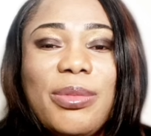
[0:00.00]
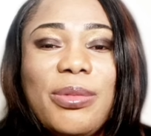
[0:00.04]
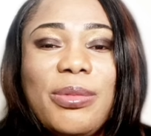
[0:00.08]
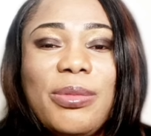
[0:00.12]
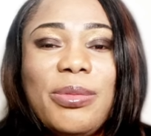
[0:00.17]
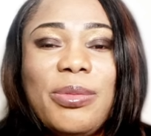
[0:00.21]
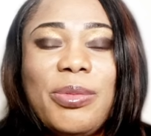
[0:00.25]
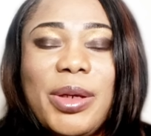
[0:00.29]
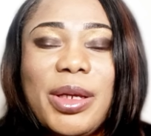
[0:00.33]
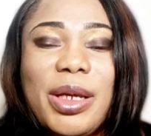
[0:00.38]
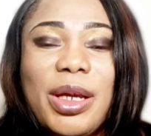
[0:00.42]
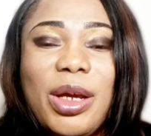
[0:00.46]

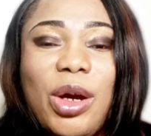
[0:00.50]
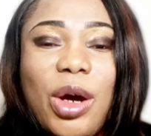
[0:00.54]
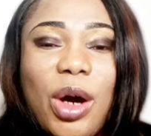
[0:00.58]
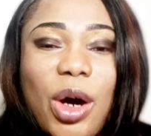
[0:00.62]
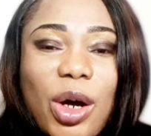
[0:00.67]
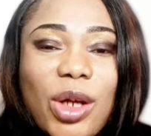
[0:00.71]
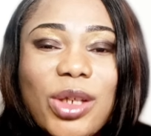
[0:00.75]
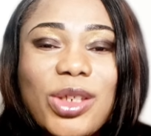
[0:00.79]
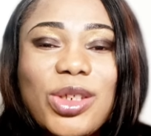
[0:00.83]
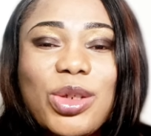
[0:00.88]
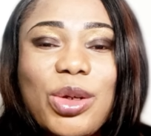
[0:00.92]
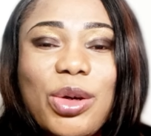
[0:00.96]

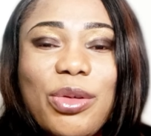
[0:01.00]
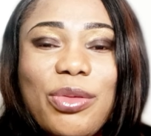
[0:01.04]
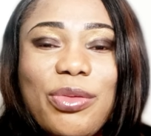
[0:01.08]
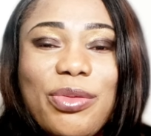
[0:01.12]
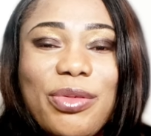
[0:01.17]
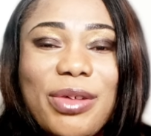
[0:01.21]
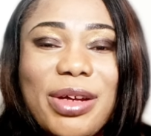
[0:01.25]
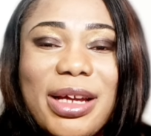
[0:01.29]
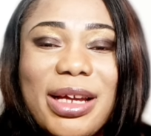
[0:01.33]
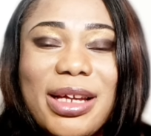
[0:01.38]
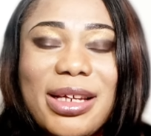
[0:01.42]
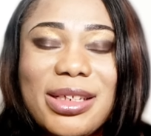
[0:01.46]
because
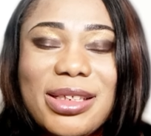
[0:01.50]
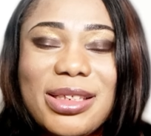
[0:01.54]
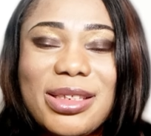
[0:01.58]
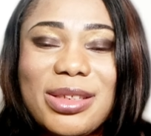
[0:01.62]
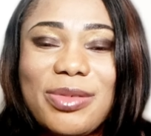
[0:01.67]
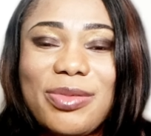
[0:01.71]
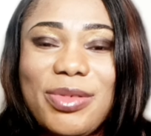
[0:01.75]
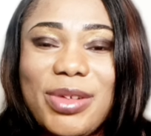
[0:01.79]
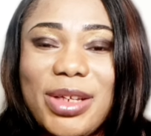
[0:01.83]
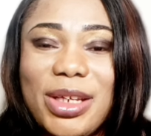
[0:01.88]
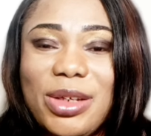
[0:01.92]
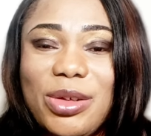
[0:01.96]
of Gangs
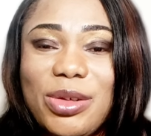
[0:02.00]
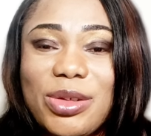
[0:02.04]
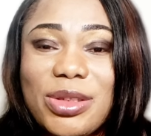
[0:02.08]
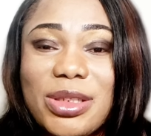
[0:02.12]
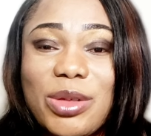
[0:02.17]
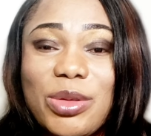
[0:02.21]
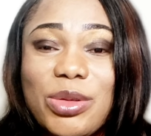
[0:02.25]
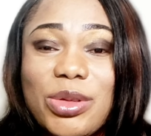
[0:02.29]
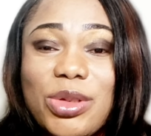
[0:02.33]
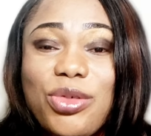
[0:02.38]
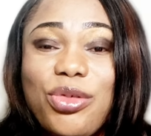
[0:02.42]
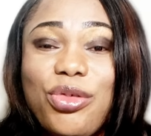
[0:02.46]
of Lagos,
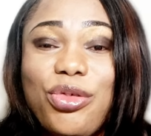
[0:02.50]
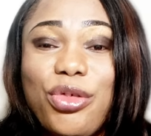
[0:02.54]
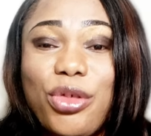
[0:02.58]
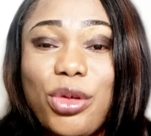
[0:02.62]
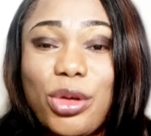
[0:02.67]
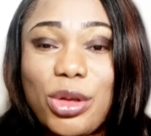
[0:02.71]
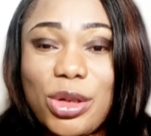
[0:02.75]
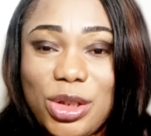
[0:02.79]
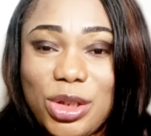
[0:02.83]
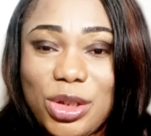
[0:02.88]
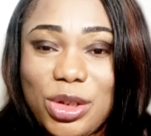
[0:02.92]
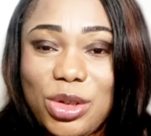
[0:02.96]
I was
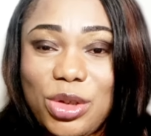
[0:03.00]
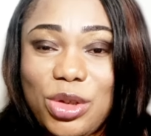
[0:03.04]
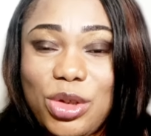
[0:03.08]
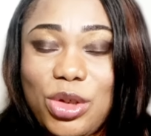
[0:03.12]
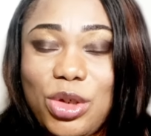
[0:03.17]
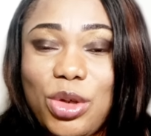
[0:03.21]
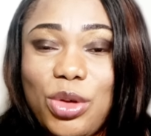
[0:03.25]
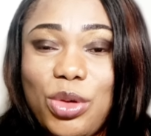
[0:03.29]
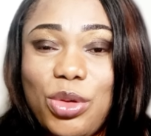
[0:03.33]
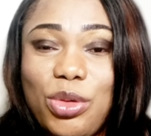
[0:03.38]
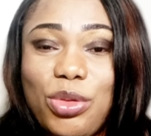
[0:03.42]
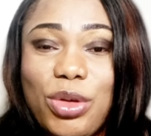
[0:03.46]
forced
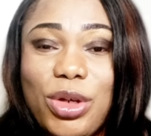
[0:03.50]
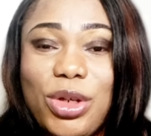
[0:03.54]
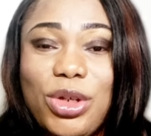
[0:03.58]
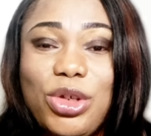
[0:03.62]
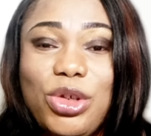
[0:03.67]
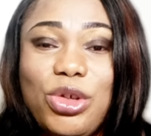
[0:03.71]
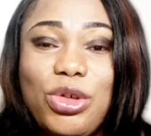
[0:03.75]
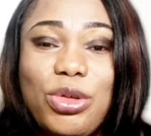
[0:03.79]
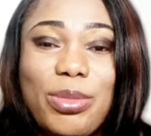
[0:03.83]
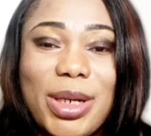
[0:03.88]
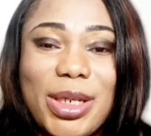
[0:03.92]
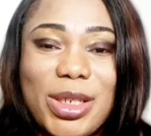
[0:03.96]
to
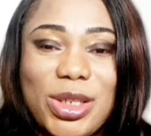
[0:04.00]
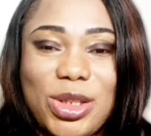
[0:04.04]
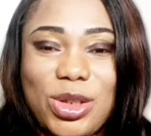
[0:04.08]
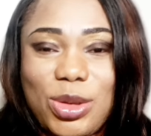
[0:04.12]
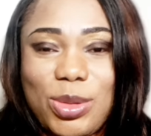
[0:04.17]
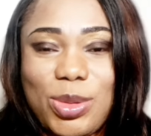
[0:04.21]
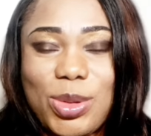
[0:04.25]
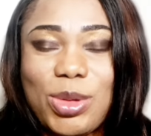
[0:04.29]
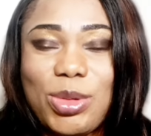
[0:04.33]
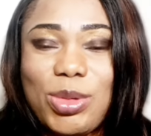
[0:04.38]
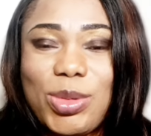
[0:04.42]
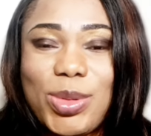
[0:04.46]
renew my
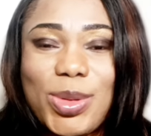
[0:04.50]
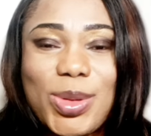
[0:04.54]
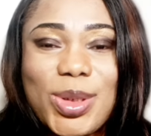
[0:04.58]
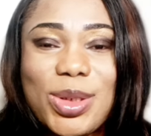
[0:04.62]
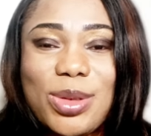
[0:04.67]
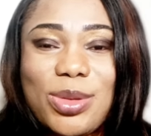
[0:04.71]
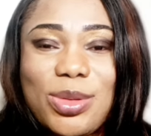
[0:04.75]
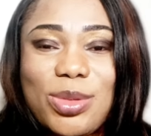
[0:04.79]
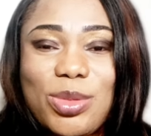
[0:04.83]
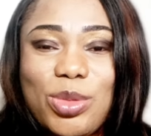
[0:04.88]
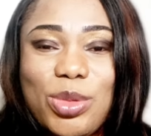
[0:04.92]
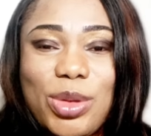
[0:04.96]

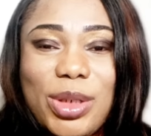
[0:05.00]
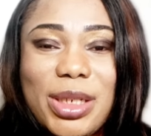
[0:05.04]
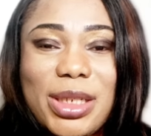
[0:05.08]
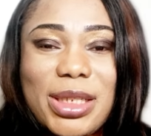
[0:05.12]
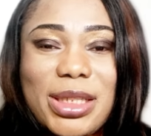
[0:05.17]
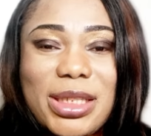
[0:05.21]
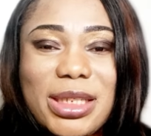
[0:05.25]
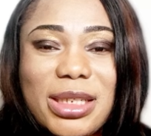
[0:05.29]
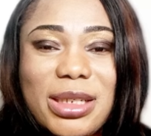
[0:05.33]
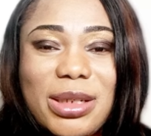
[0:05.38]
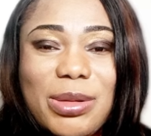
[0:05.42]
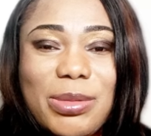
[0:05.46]
subscription
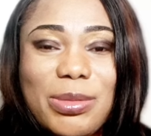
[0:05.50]
with